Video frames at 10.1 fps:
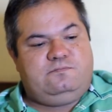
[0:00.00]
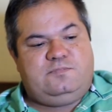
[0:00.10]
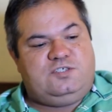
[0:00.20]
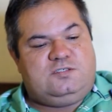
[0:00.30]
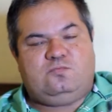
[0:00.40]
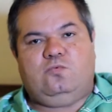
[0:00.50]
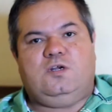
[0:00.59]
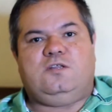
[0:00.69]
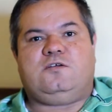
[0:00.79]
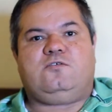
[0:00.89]
Just one
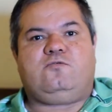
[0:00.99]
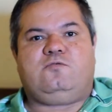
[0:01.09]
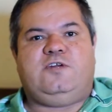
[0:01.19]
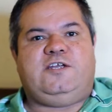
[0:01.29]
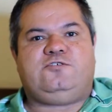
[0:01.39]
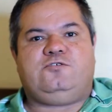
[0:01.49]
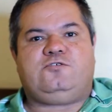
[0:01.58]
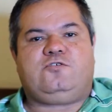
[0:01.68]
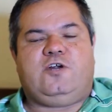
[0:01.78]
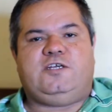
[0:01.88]
of the nature's
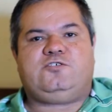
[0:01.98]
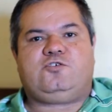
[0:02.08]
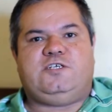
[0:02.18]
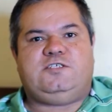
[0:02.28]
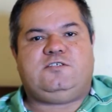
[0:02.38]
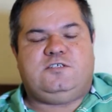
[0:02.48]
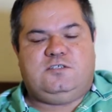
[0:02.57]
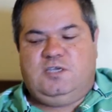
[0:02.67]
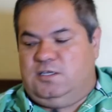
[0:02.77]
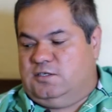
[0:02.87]
great treats, and
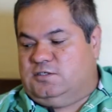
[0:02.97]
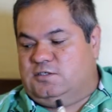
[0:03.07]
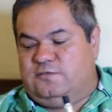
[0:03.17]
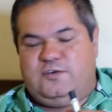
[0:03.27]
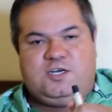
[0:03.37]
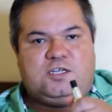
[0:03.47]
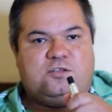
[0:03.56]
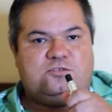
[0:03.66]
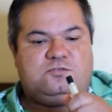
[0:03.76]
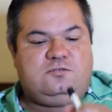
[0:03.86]
this is a very
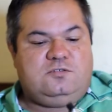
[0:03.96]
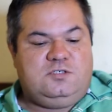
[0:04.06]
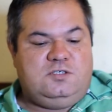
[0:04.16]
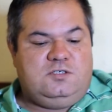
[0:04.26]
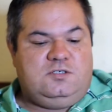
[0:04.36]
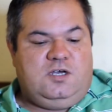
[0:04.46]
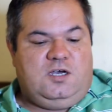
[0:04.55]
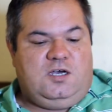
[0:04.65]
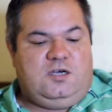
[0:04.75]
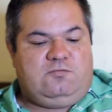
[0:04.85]
close
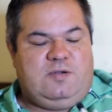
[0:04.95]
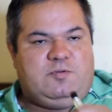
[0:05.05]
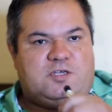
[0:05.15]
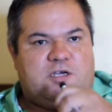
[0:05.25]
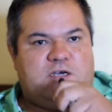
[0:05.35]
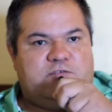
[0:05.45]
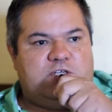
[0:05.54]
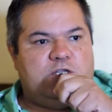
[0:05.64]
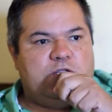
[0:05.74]
replica of it.